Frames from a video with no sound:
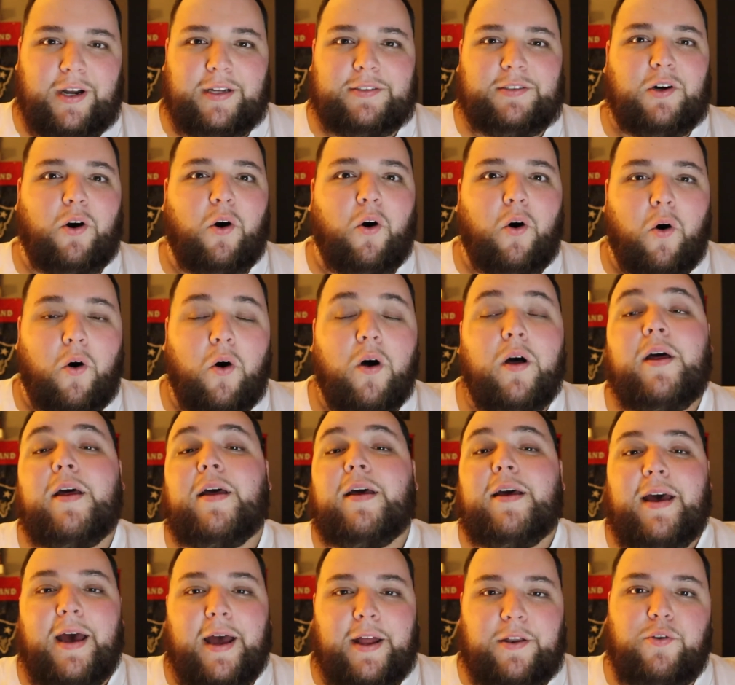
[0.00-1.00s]
as a whole.
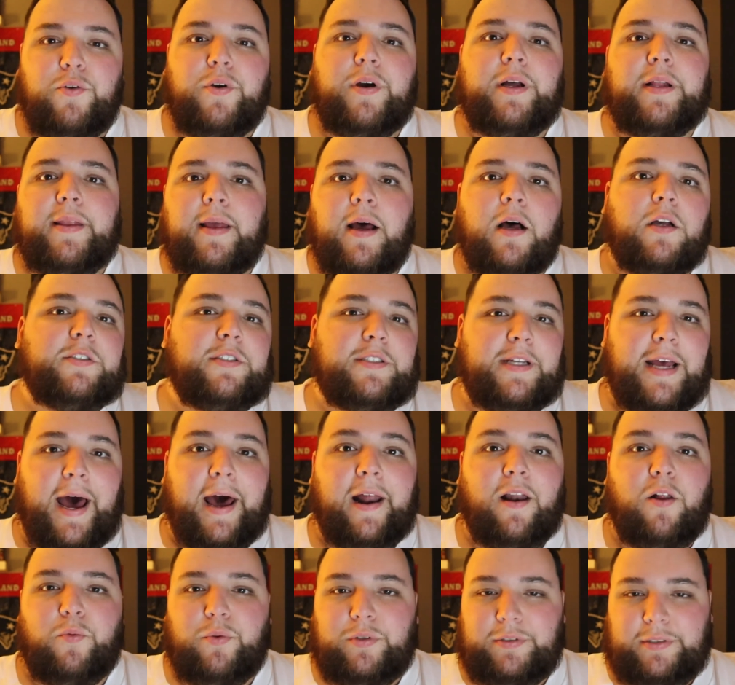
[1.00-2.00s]
And you could tell
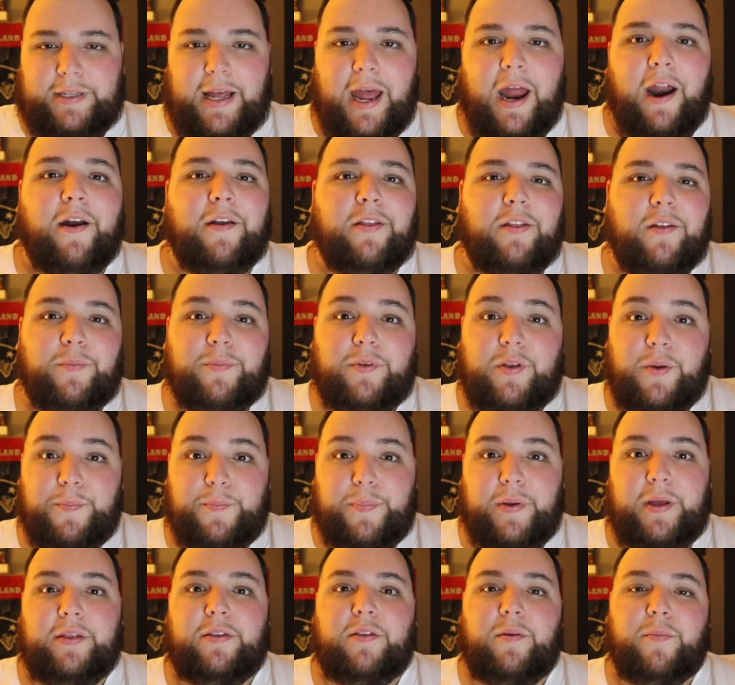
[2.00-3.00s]
Seattle was daring them to
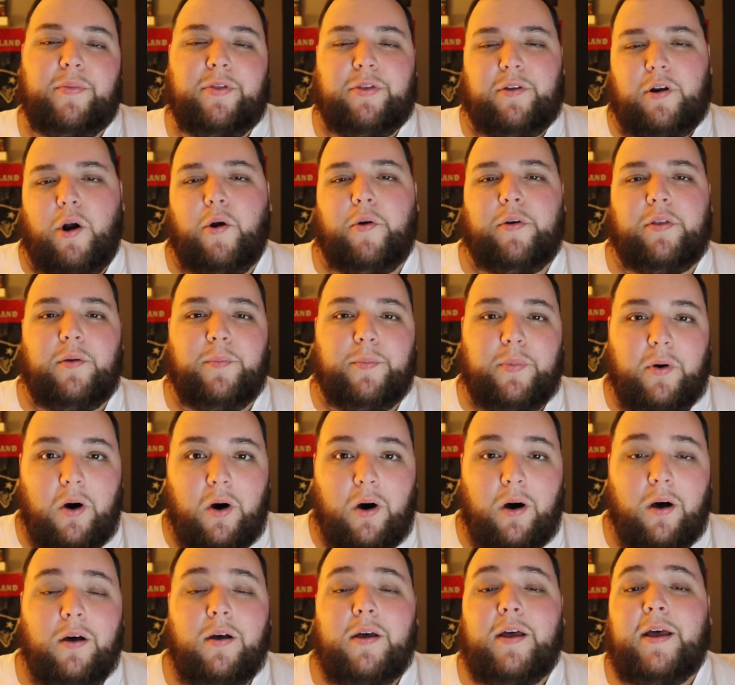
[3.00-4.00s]
beat them throwing the
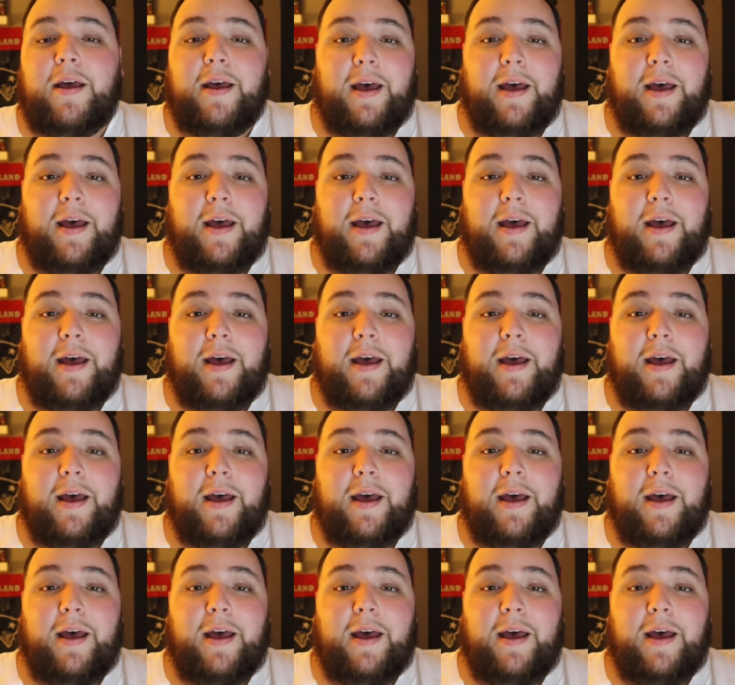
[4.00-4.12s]
ball.